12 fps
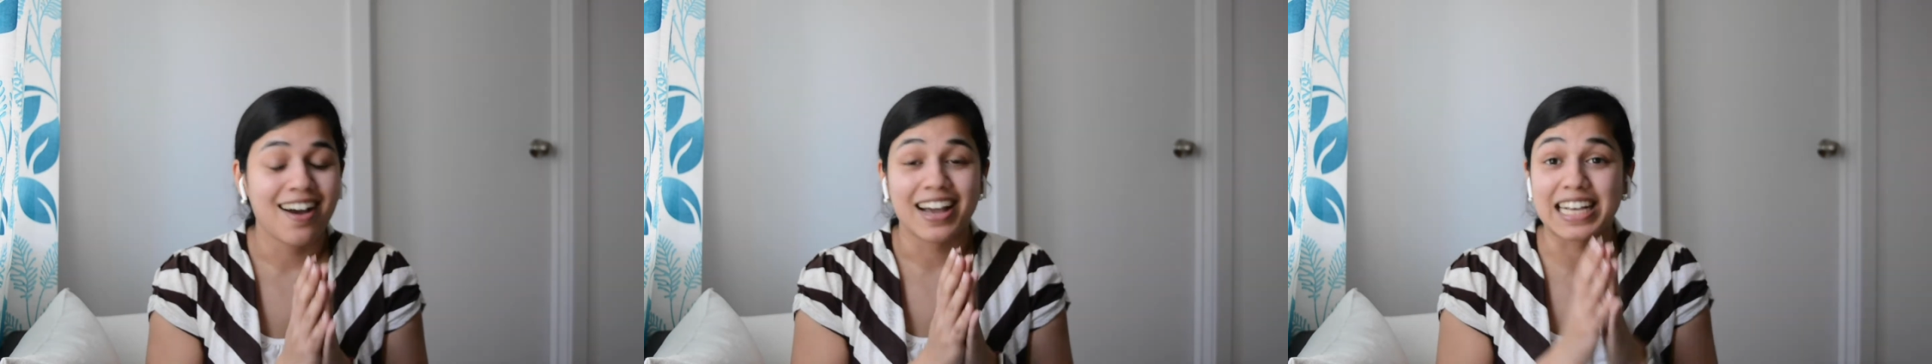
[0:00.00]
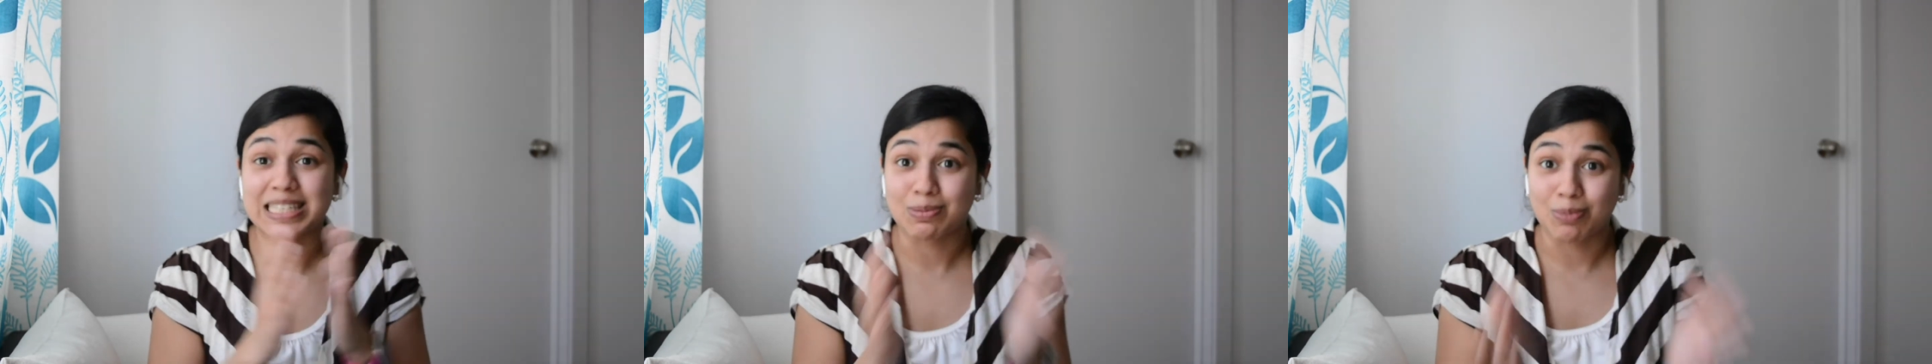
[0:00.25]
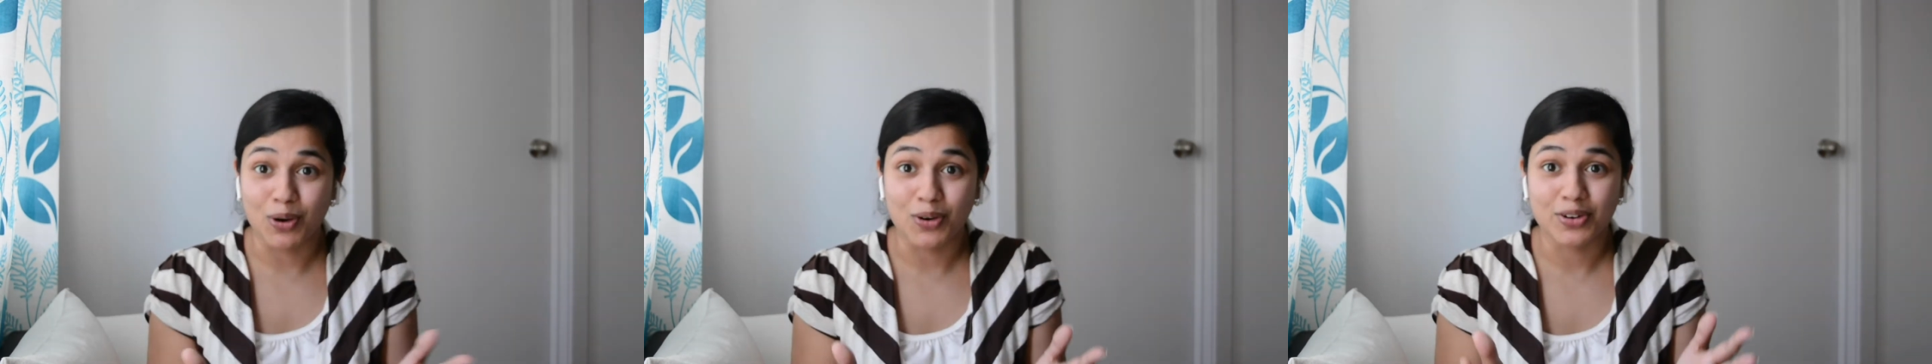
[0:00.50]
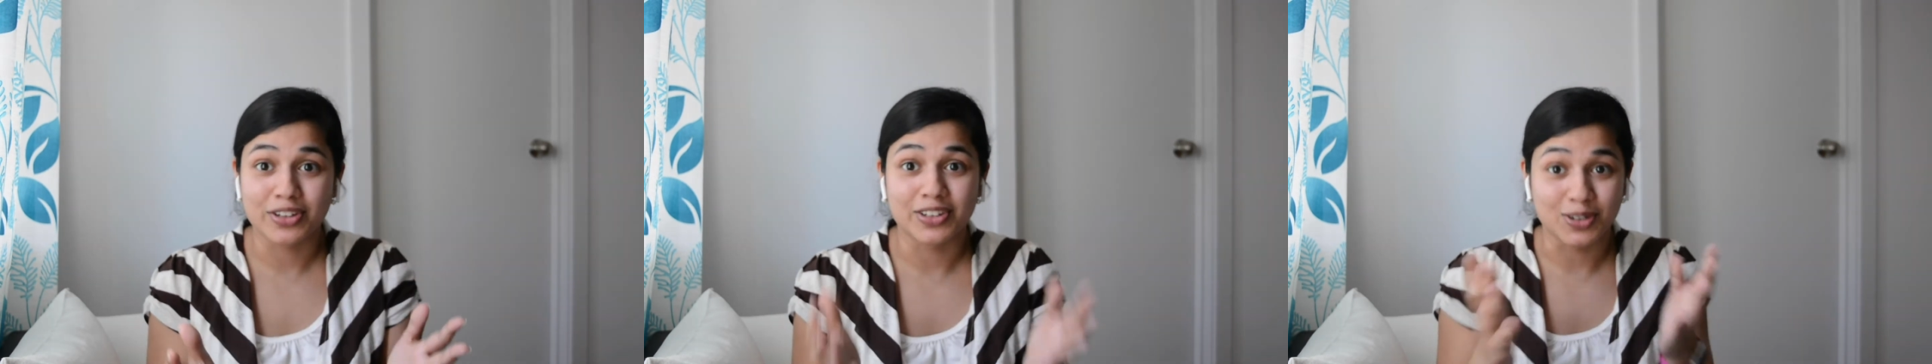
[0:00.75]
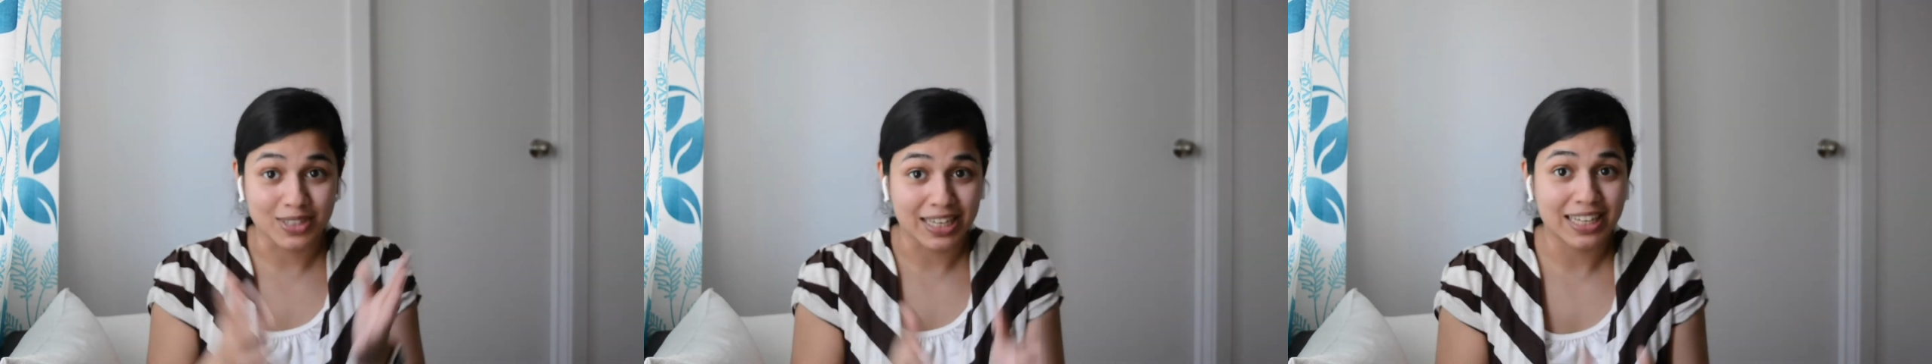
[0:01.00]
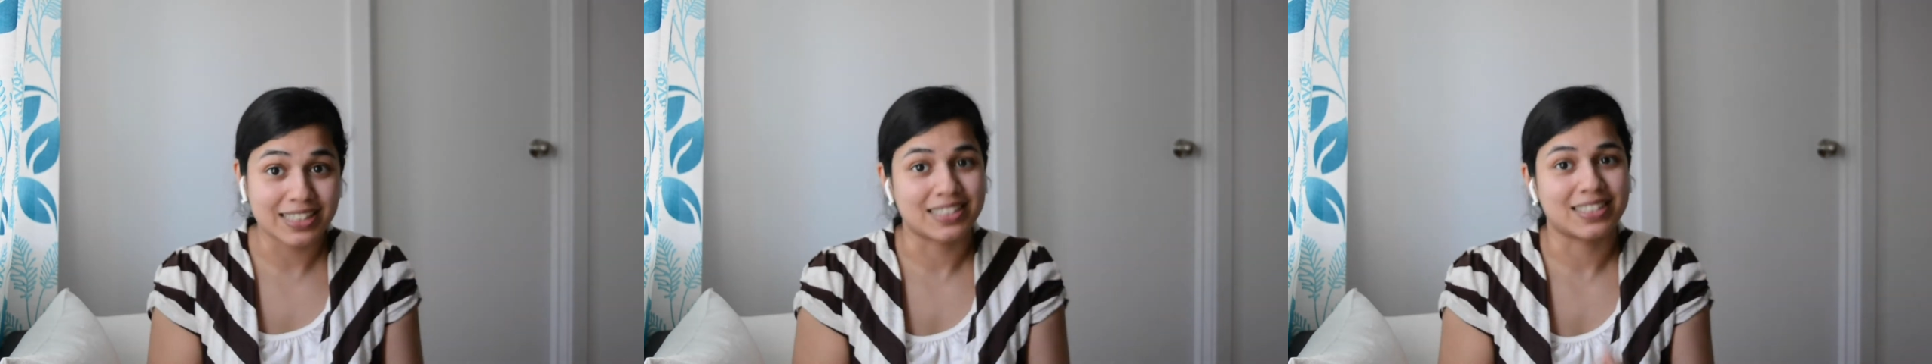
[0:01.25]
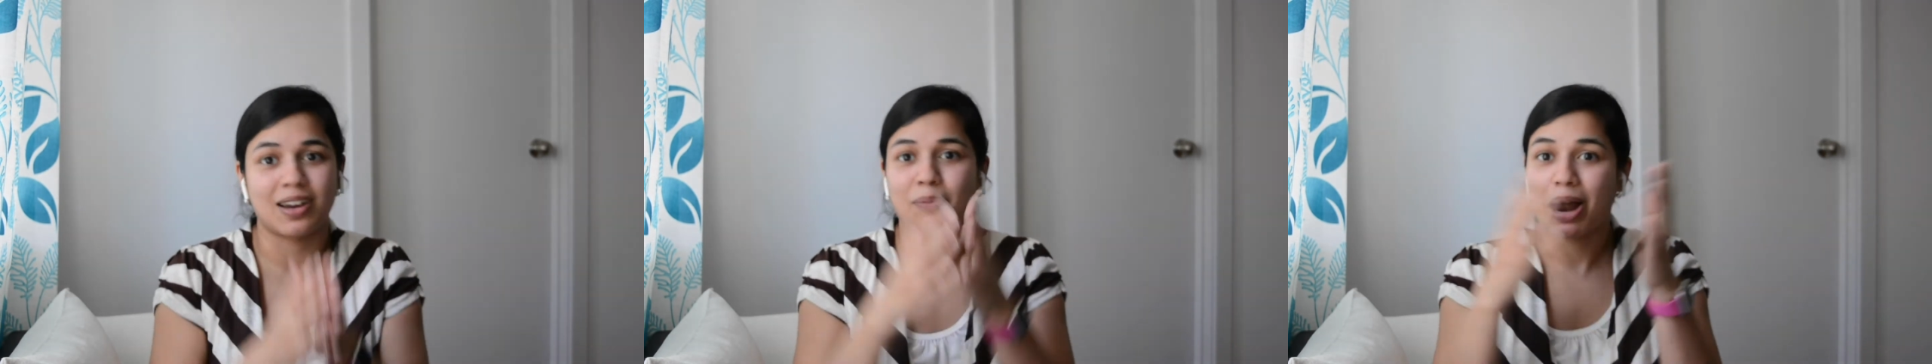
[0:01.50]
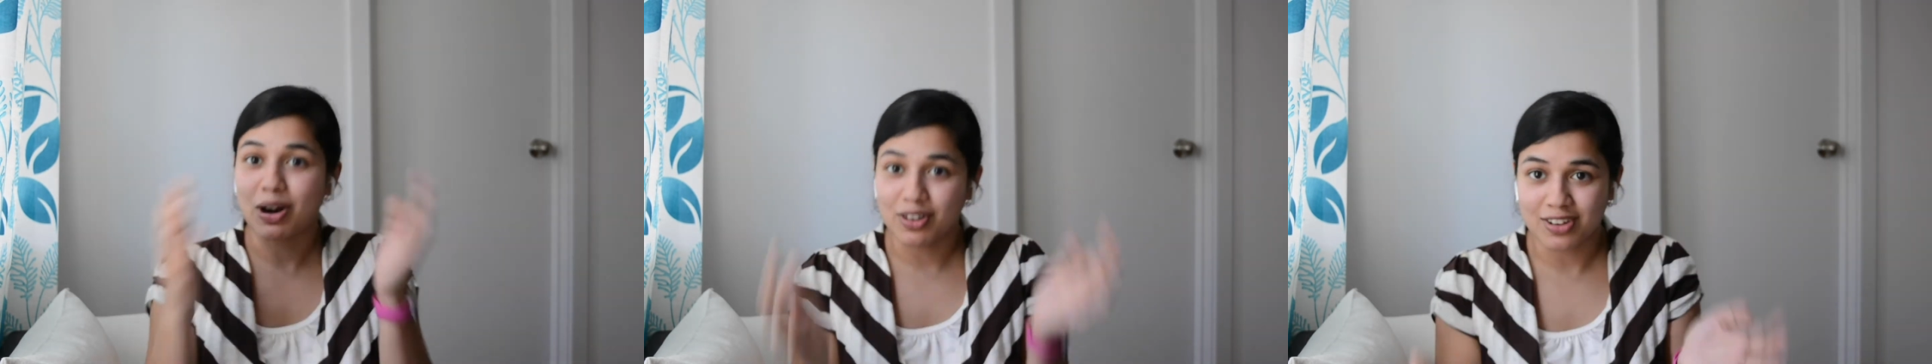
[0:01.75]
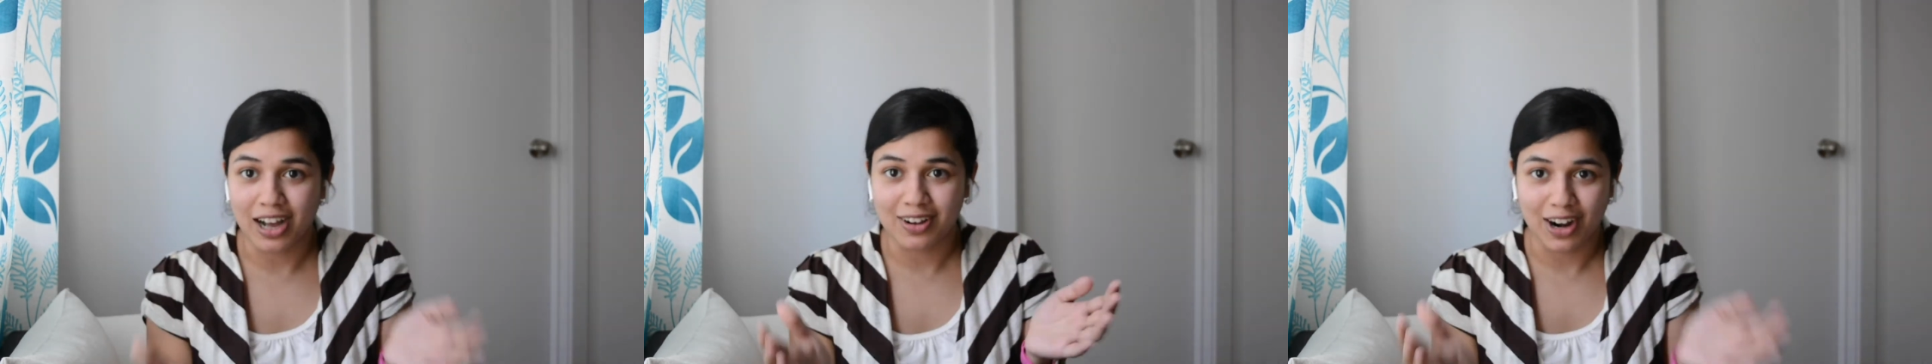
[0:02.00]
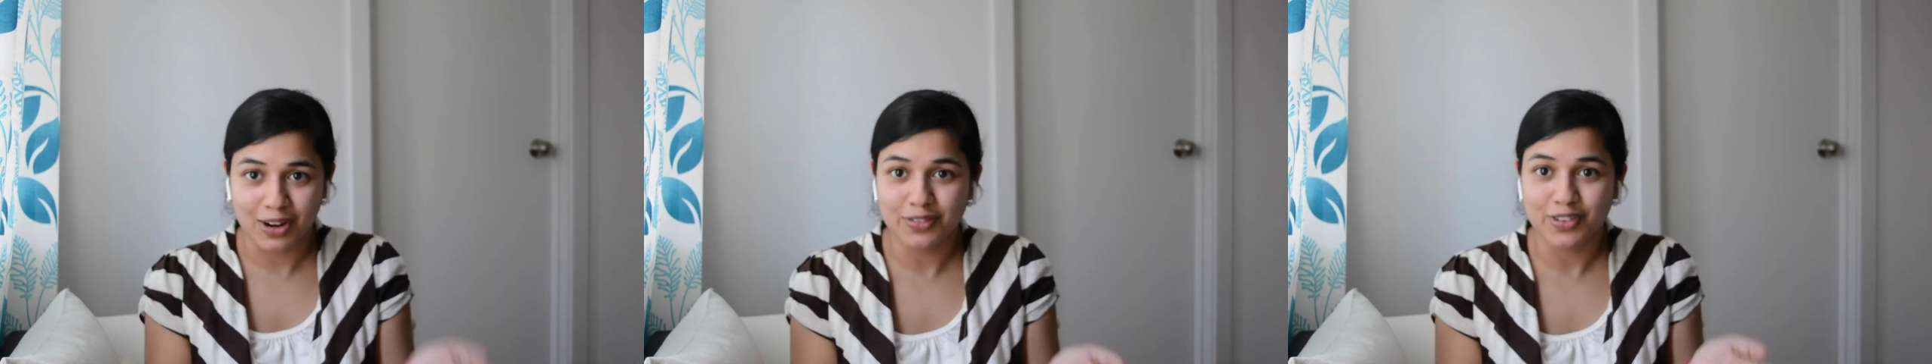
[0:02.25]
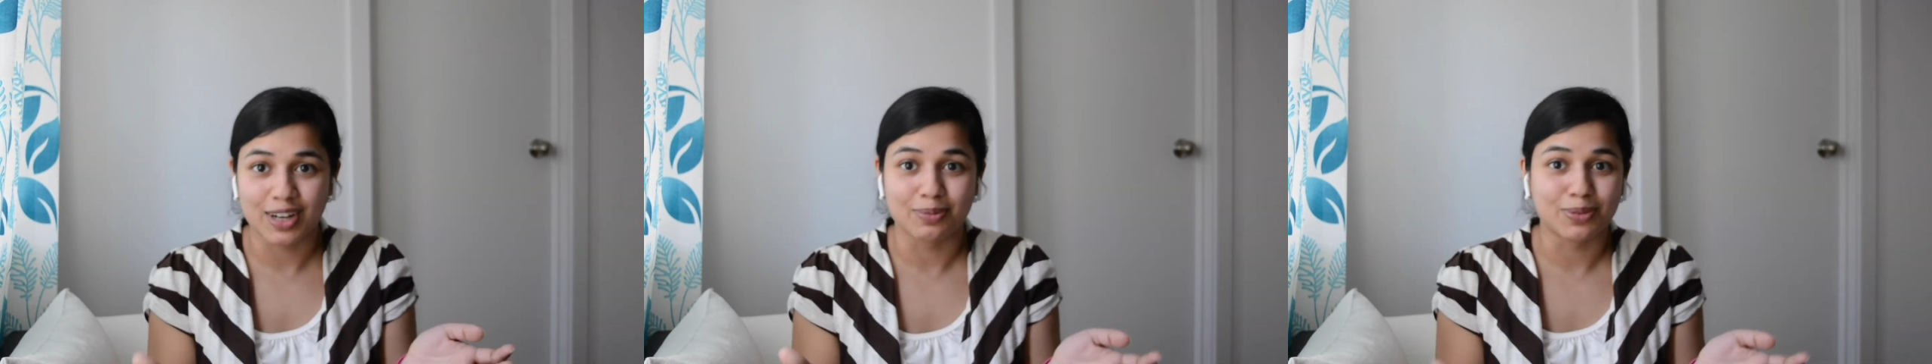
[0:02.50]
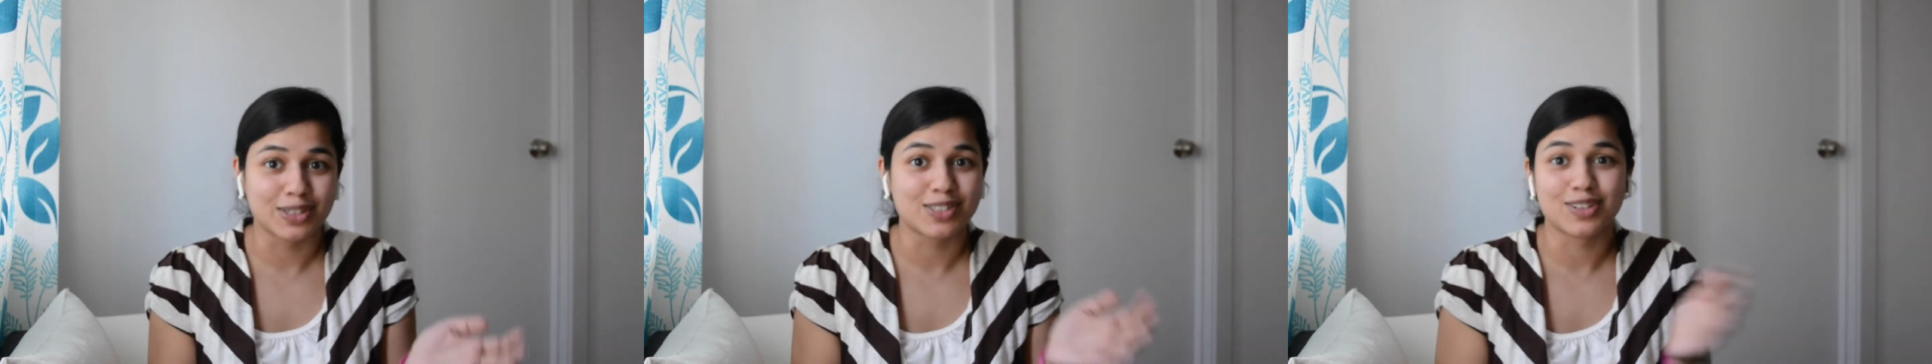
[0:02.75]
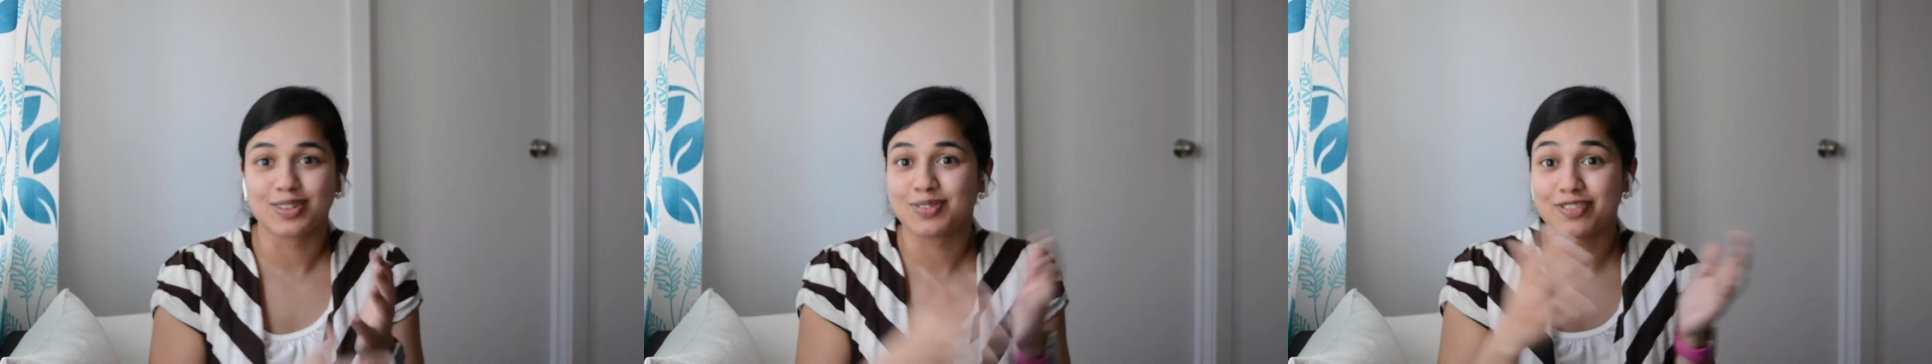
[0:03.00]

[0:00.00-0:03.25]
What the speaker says: explore your taste, step out of your comfort zone,